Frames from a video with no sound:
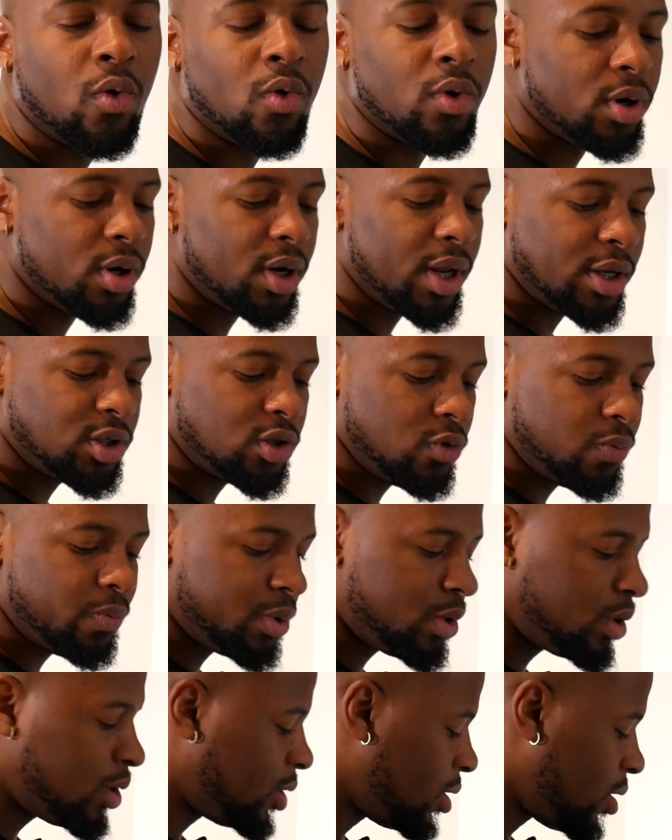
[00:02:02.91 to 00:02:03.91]
order that you
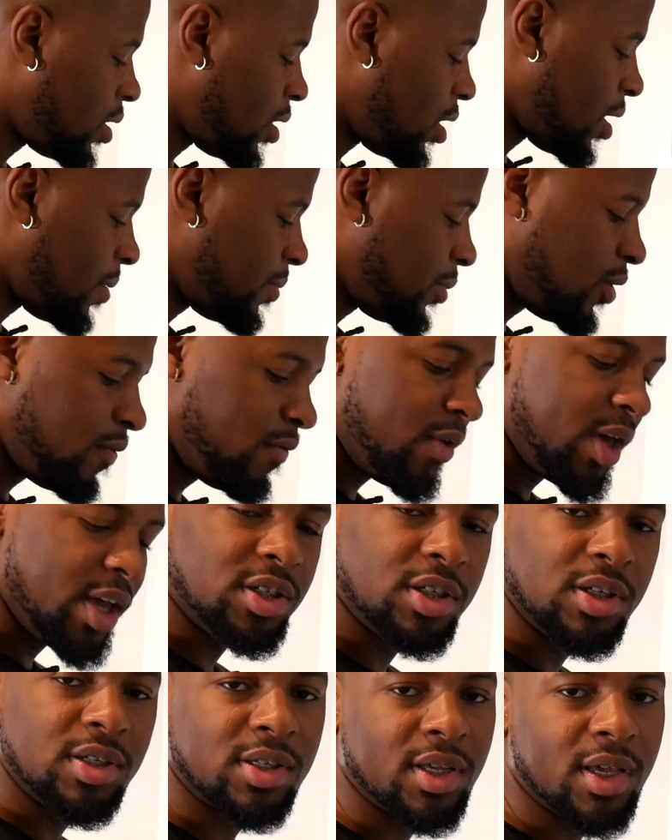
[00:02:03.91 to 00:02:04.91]
put your
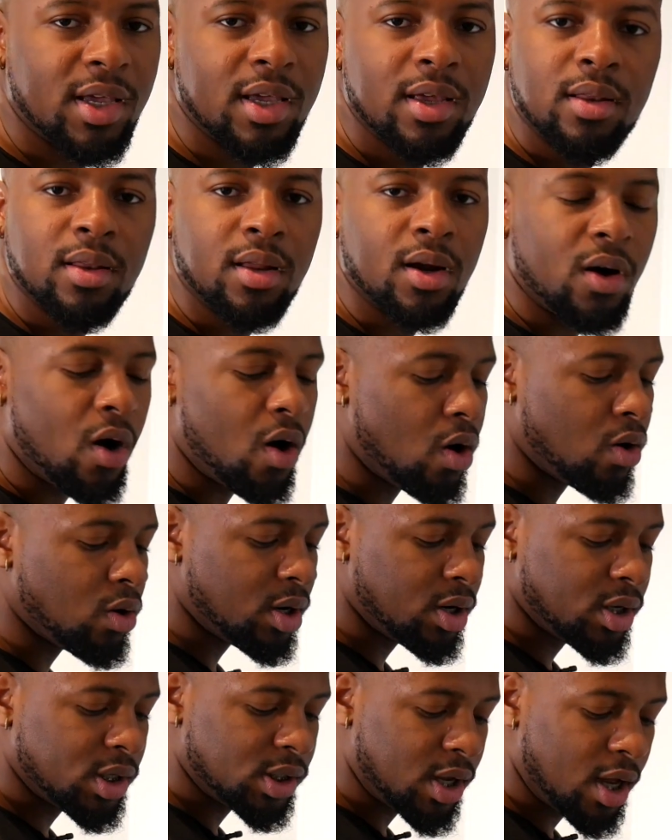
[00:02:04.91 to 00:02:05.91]
veggies in. They're all
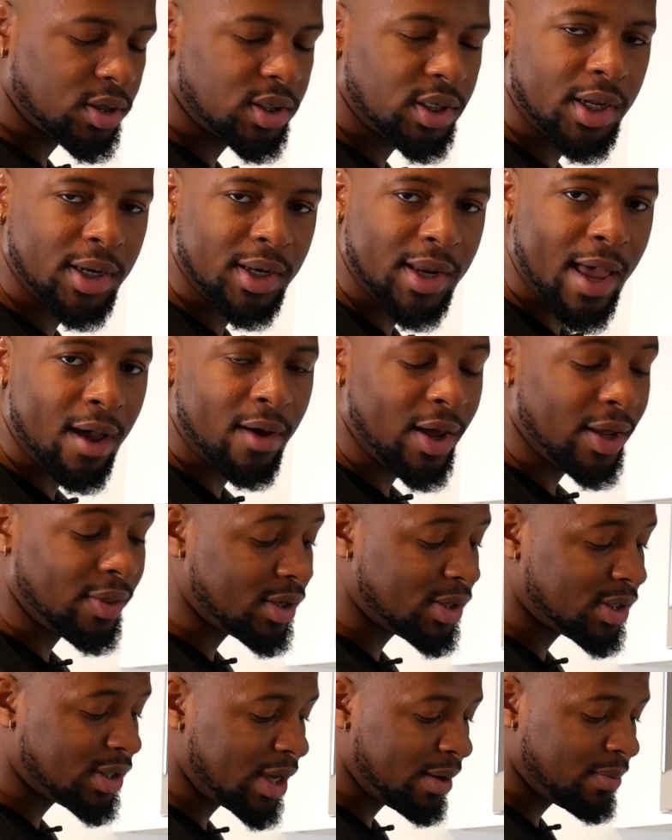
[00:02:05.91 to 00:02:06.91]
gonna saute down at
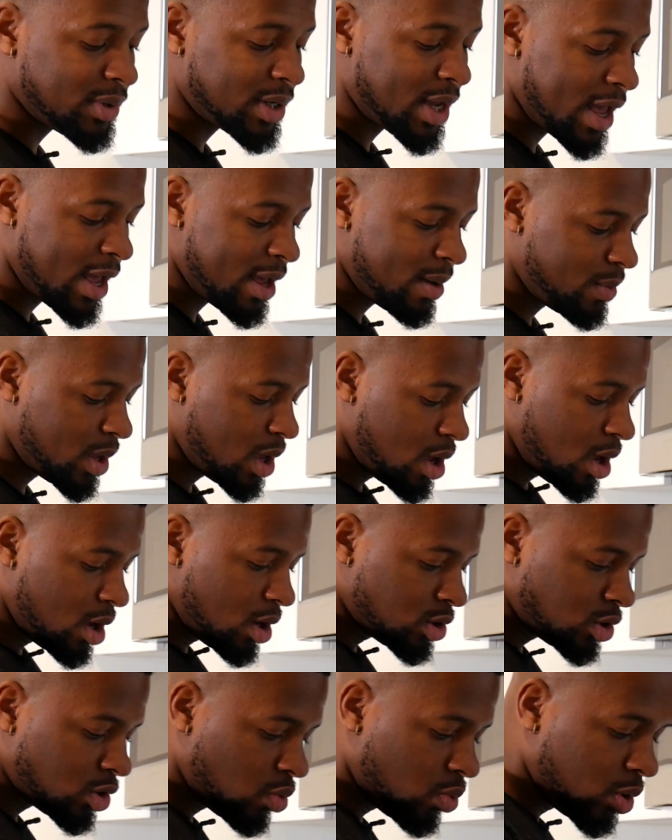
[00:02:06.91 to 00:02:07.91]
the same time.
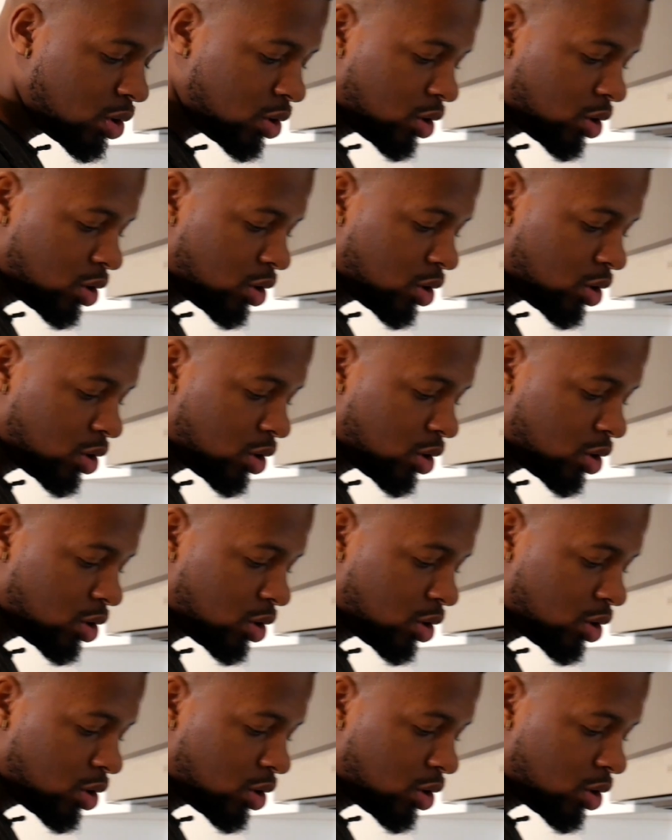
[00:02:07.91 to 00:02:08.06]
So we'll